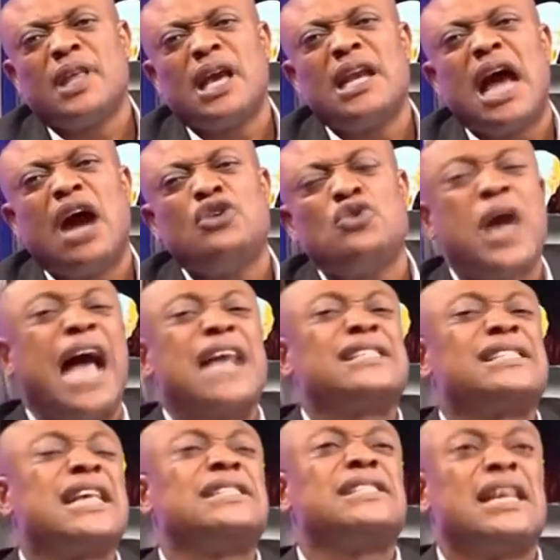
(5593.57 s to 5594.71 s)
and how do we
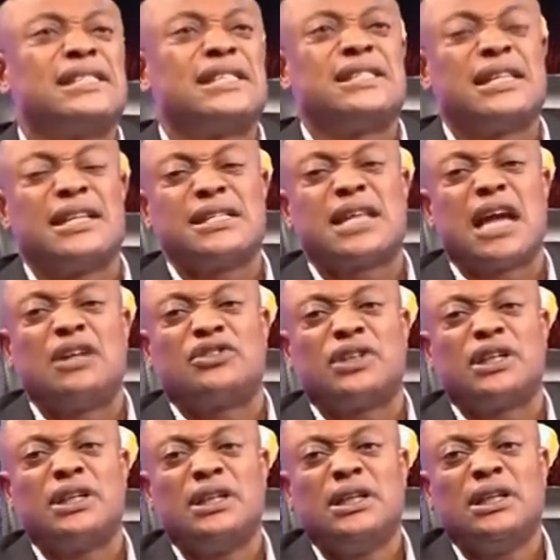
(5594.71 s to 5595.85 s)
assess justice in this
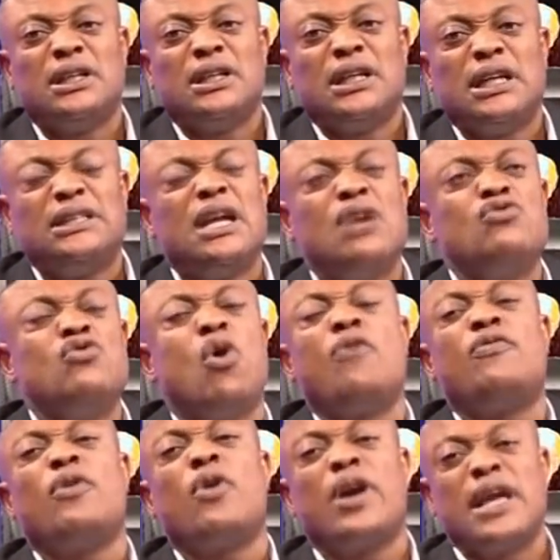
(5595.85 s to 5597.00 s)
country? The
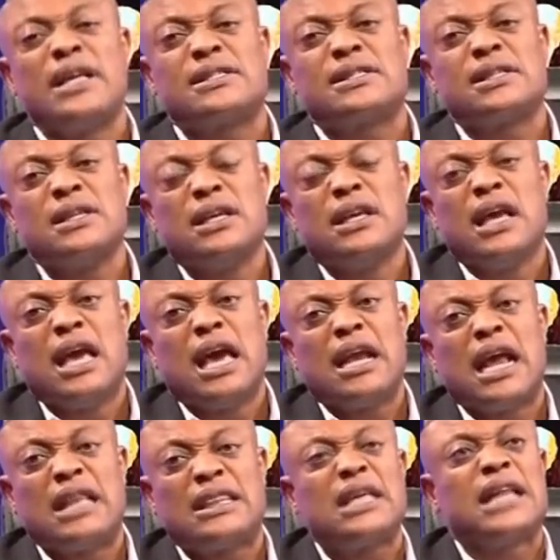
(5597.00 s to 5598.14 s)
role of lawyers,
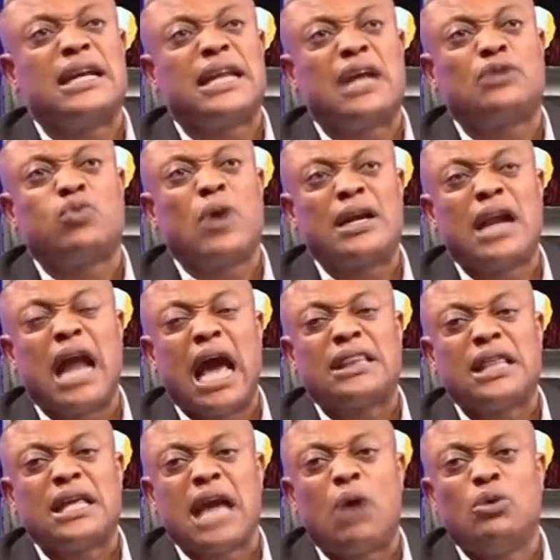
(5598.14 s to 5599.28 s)
and I think that one I
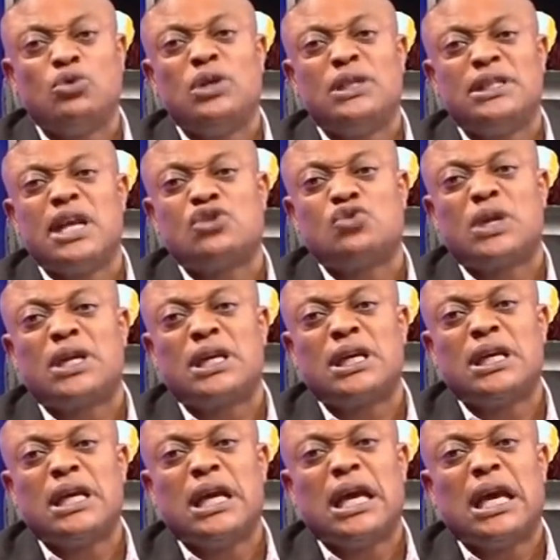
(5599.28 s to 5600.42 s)
think I'll do it next week.
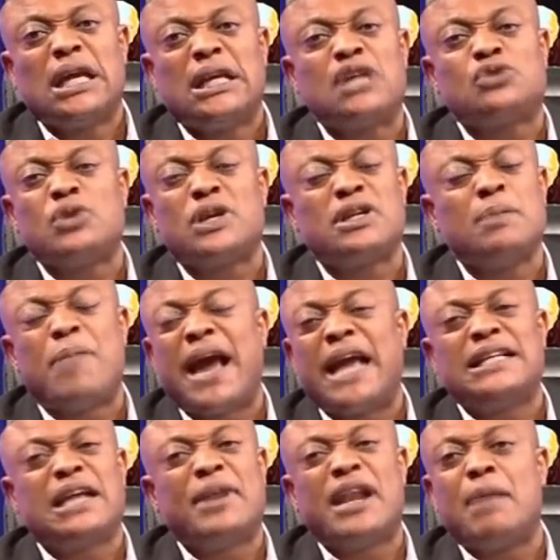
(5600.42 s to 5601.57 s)
And next week, the
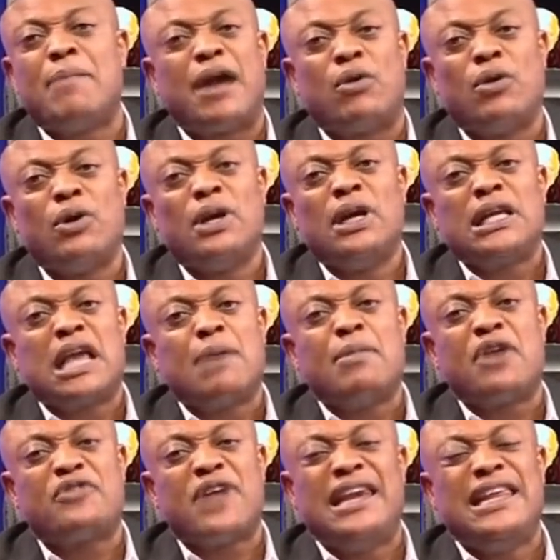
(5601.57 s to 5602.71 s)
package I'm going to
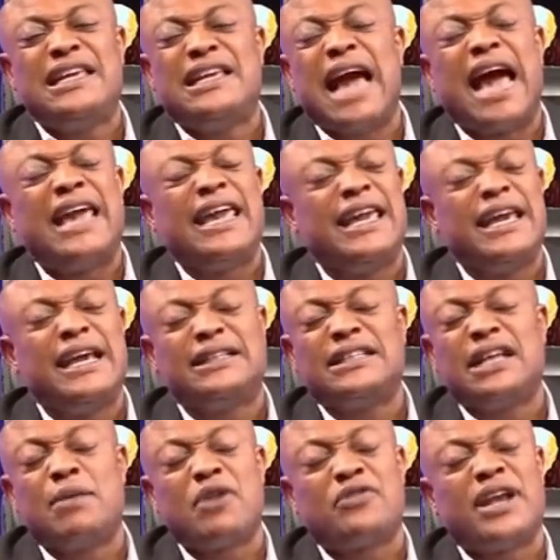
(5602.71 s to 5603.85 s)
you share legal
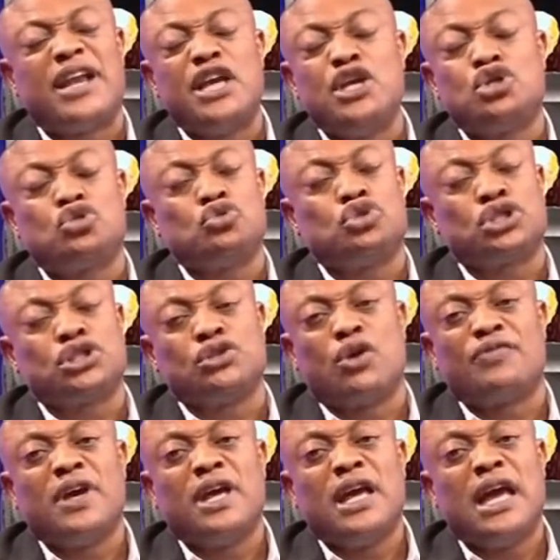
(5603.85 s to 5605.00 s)
aid, you share the institution of